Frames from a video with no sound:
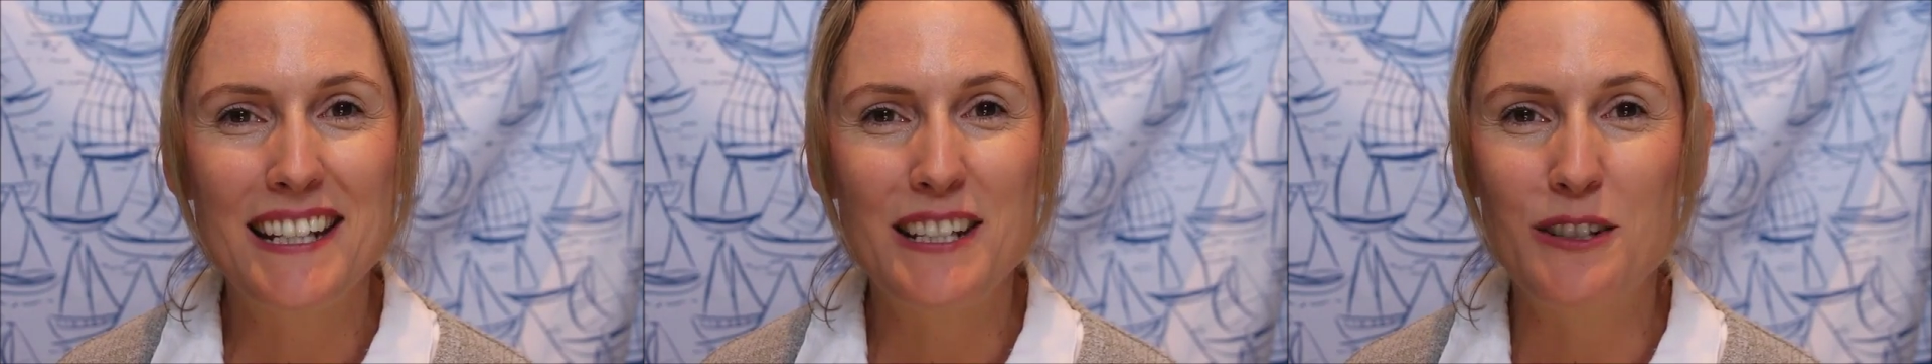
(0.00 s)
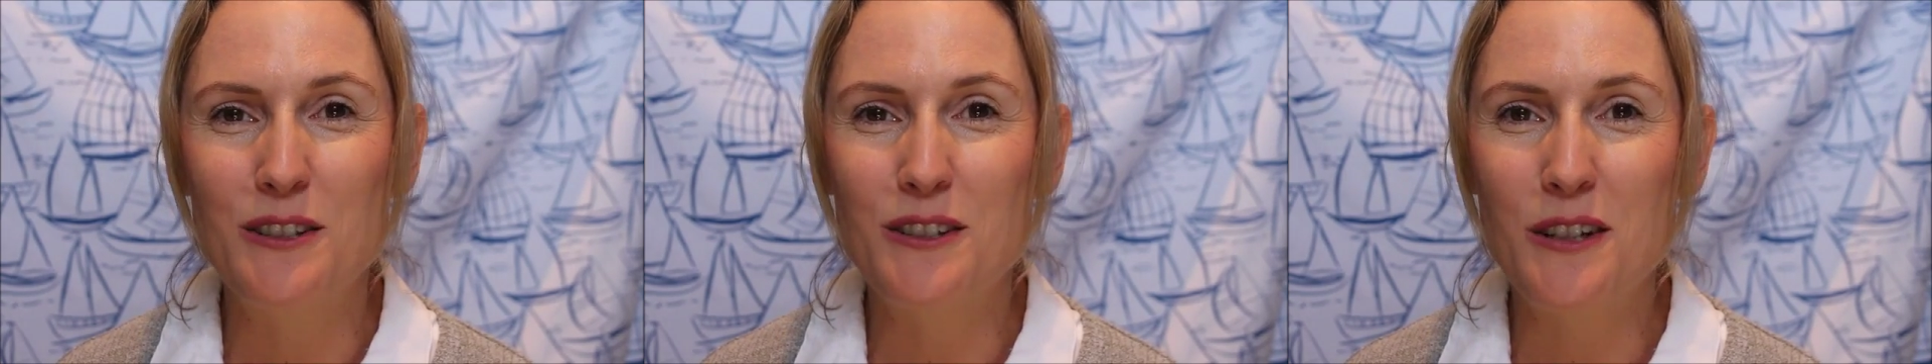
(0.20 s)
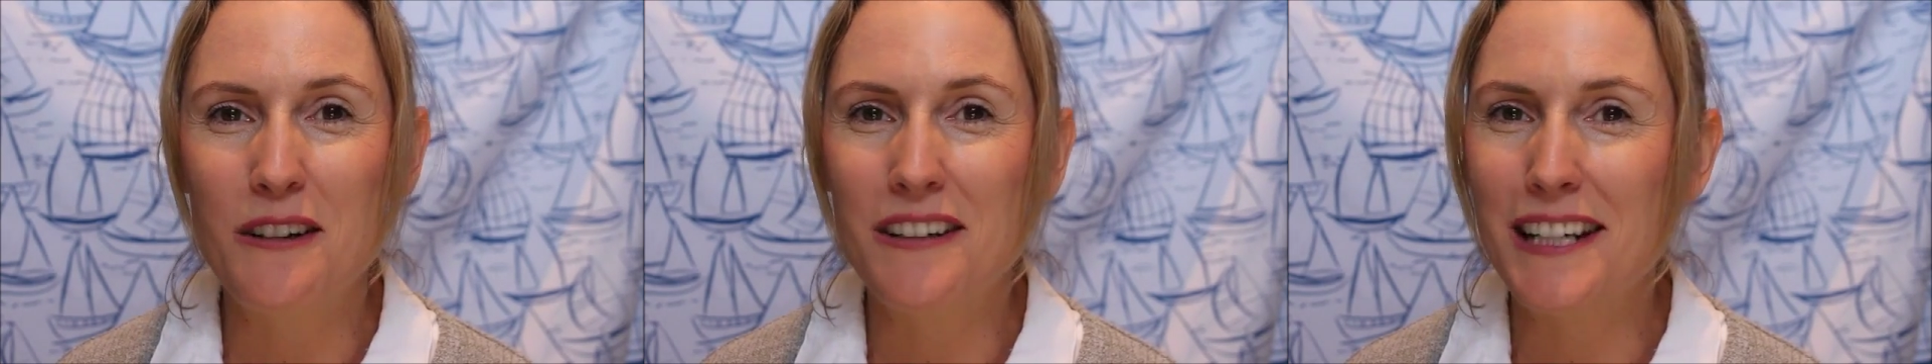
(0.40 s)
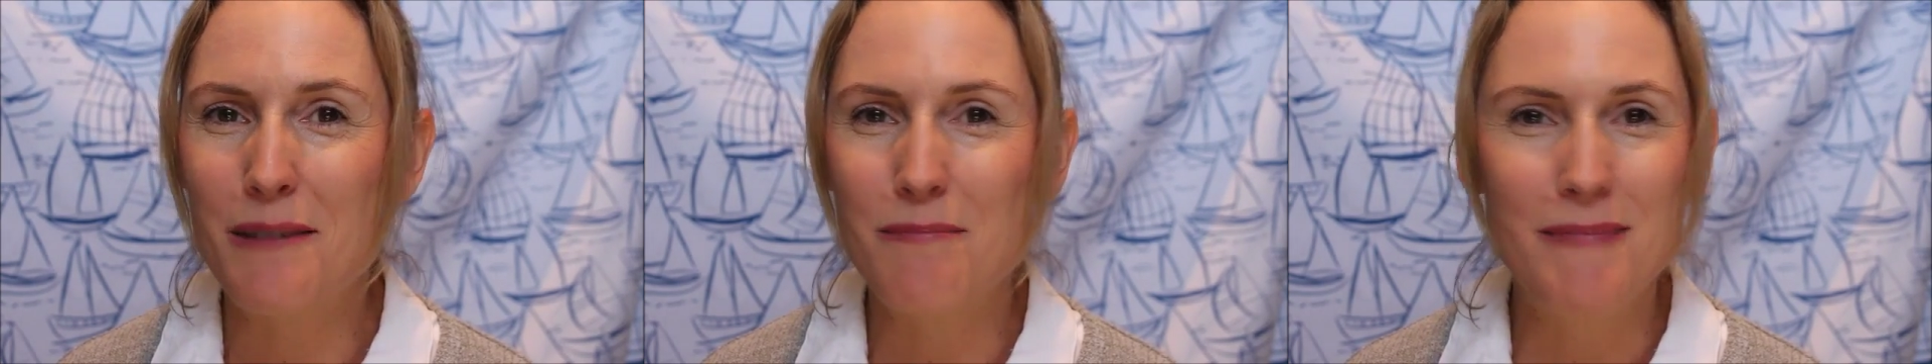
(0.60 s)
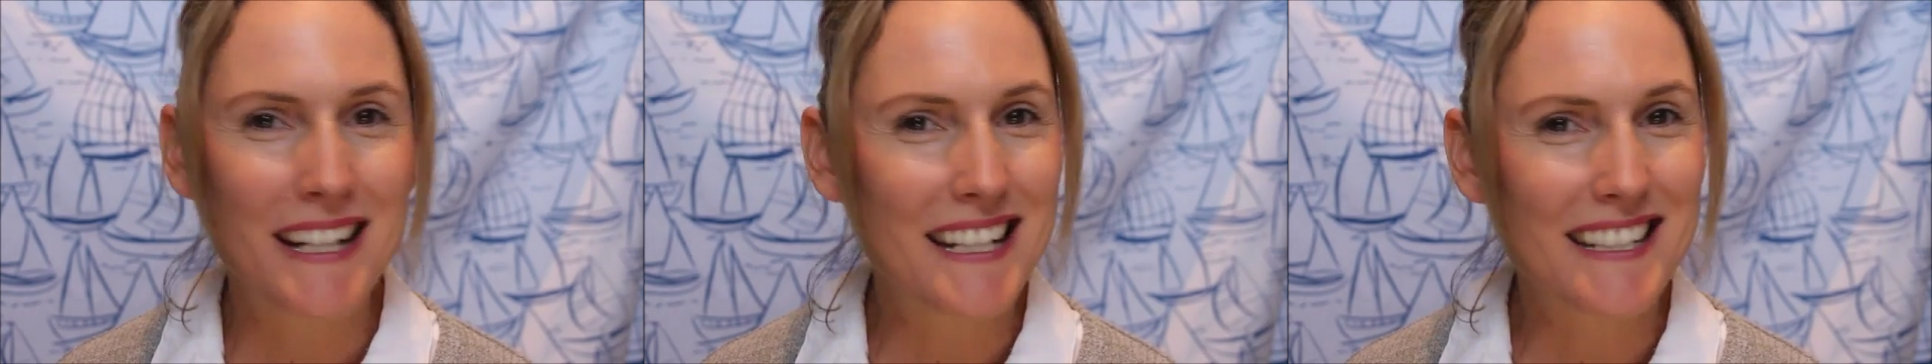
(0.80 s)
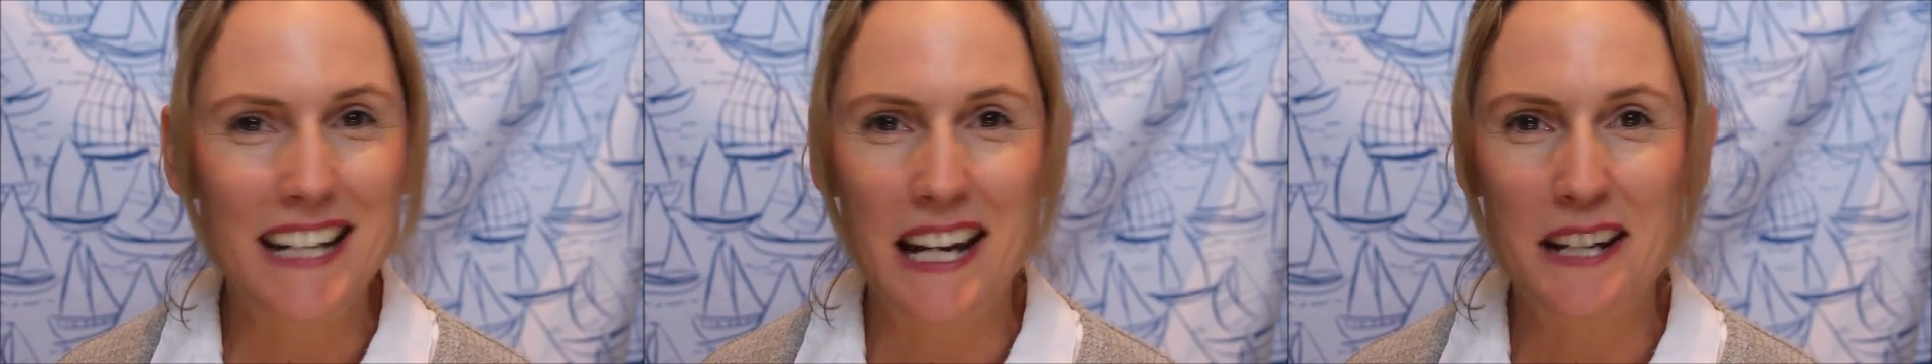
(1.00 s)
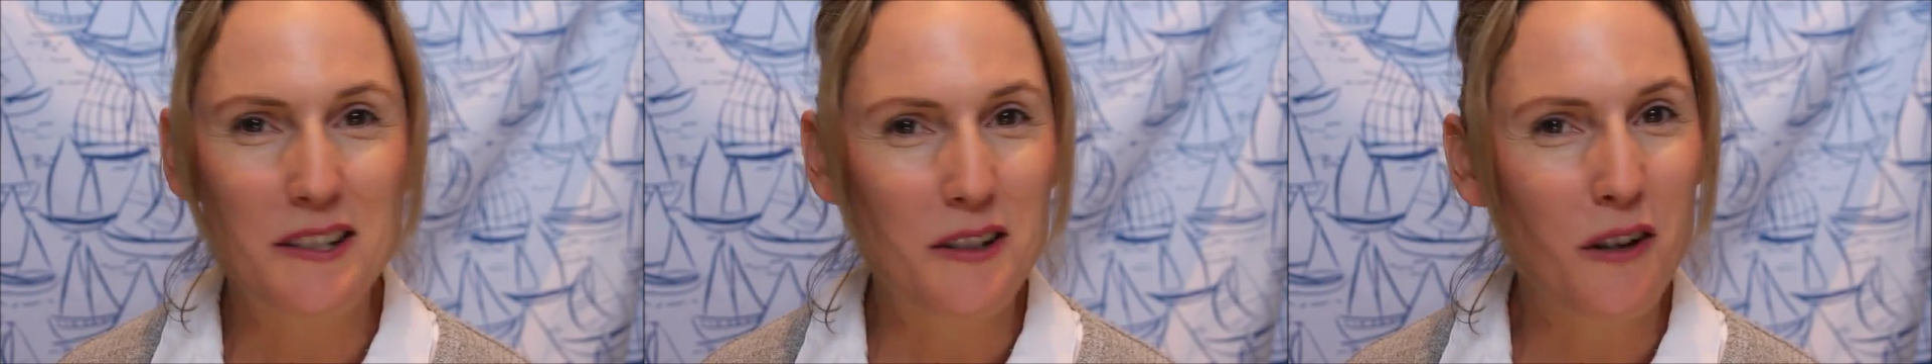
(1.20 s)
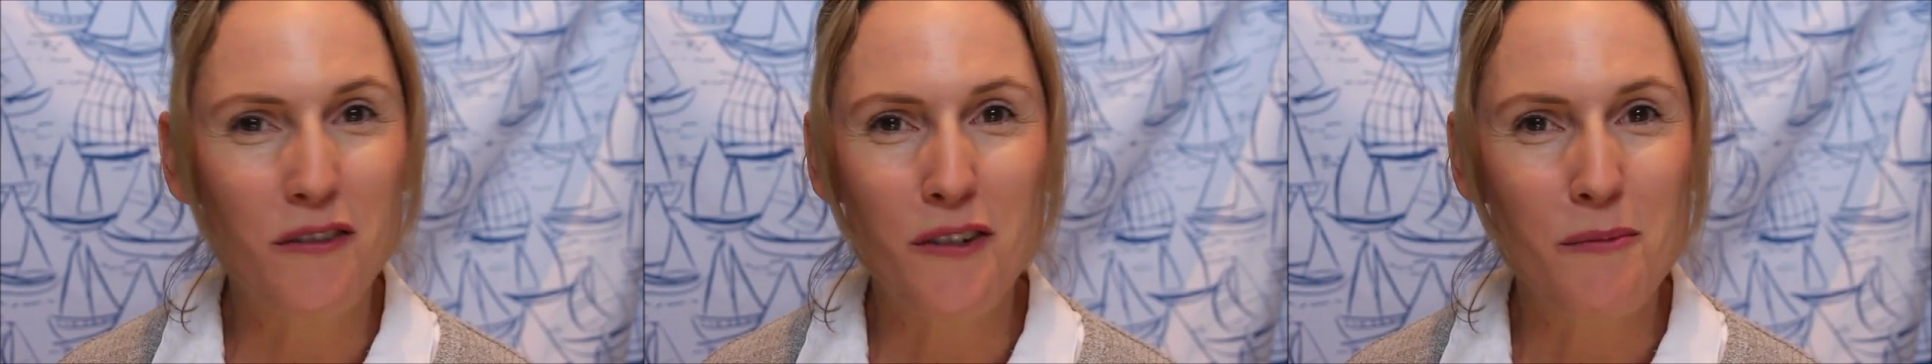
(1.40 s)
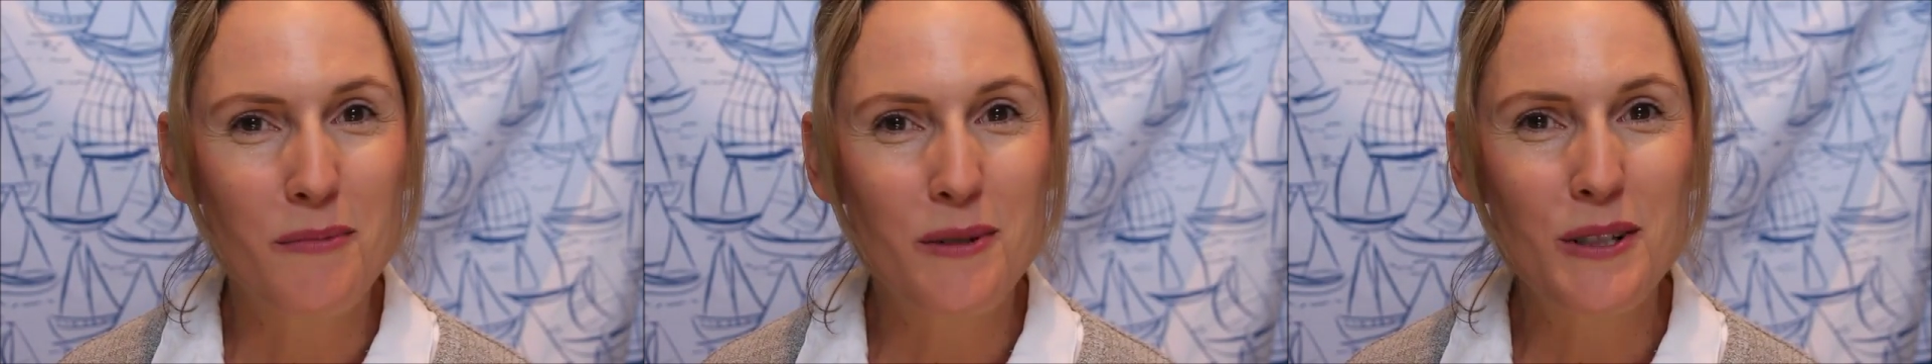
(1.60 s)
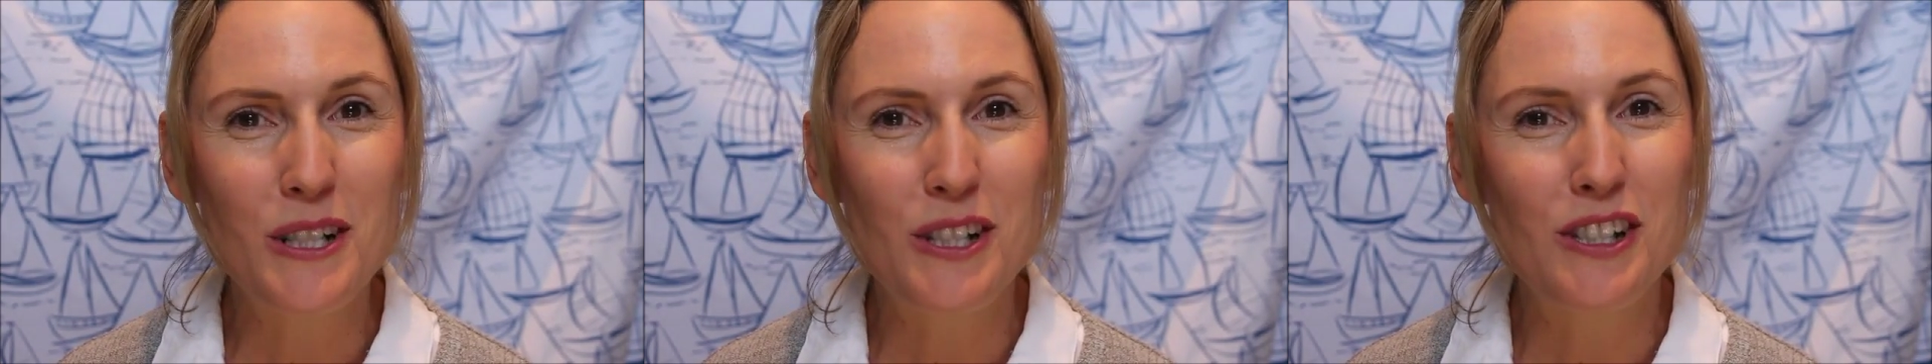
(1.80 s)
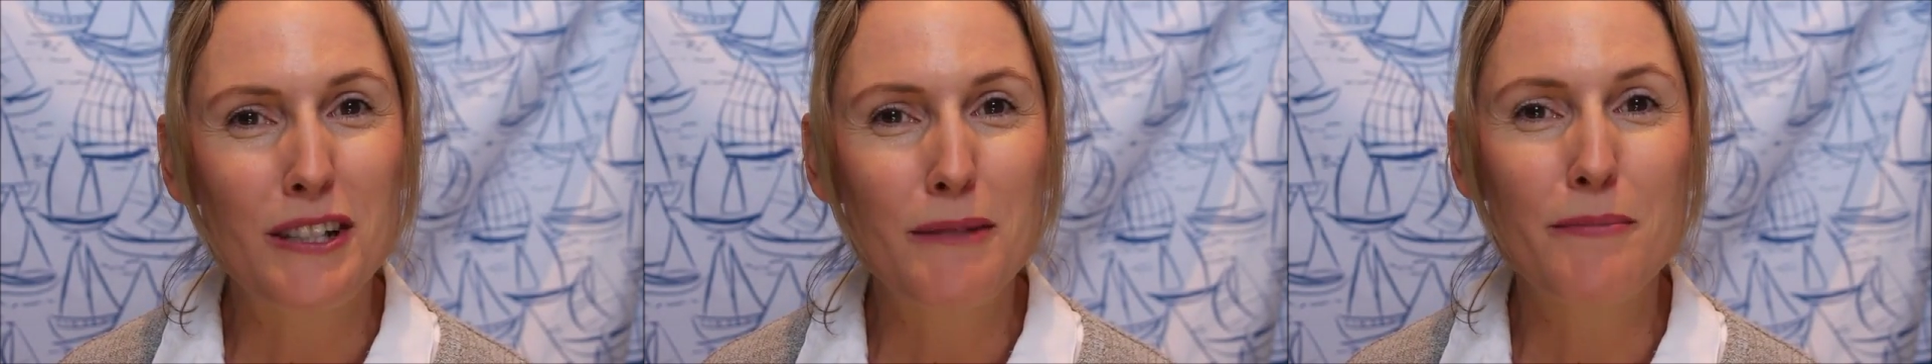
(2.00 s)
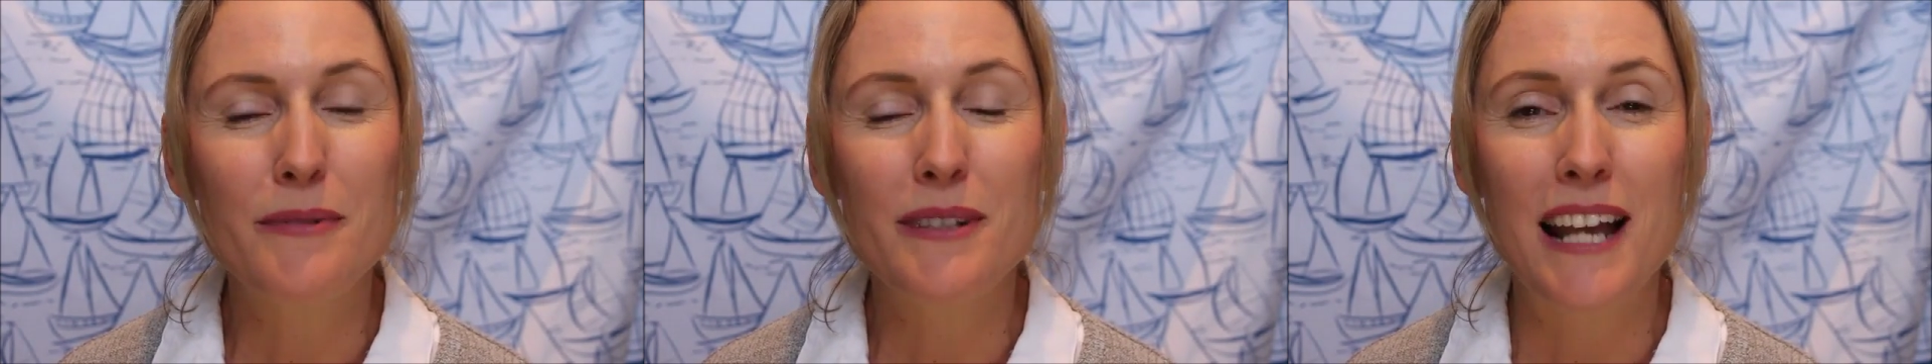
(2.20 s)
you don't get many days off on board a ship.